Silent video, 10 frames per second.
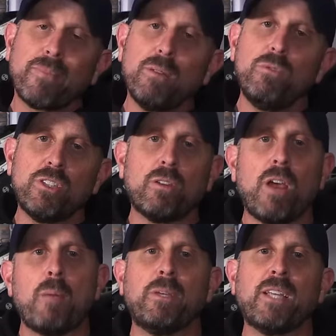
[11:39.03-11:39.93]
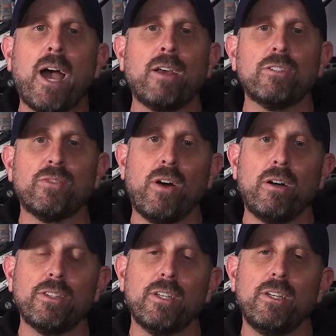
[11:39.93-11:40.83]
it was the crappy tire's
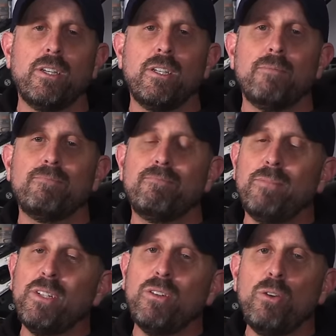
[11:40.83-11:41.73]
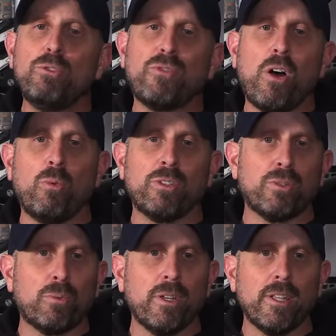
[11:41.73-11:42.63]
fault. But whose fault was
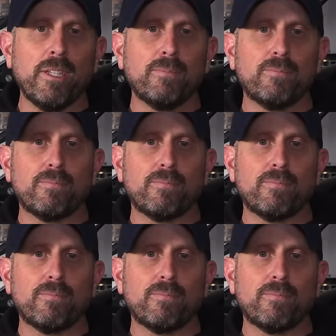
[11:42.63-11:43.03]
it really?